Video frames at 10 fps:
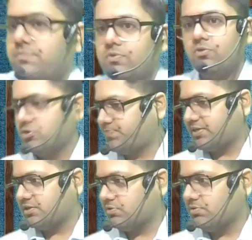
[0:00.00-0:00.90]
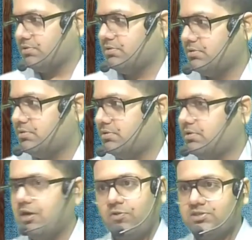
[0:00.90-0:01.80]
no special rule.
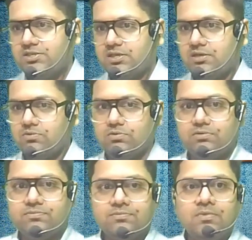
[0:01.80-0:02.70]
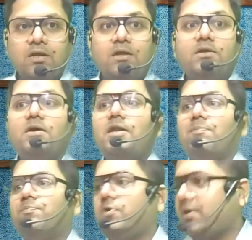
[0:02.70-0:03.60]
It falls in general rule. Your
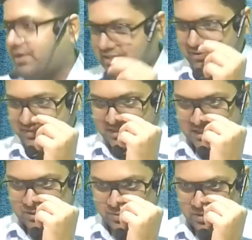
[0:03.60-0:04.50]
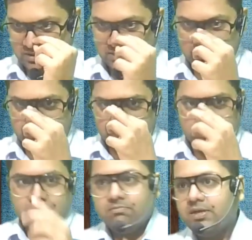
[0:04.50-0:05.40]
employer itself is transport.
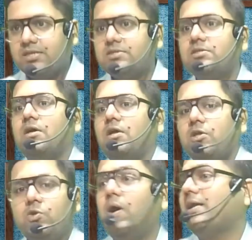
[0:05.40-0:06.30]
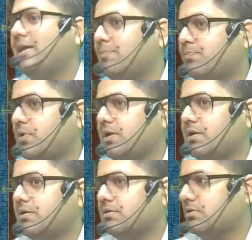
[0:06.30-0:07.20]
Means you are an employee
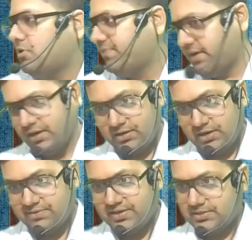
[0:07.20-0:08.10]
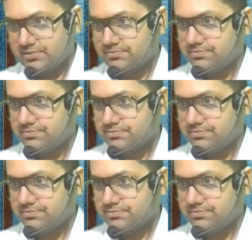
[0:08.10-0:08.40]
of Indian Railways,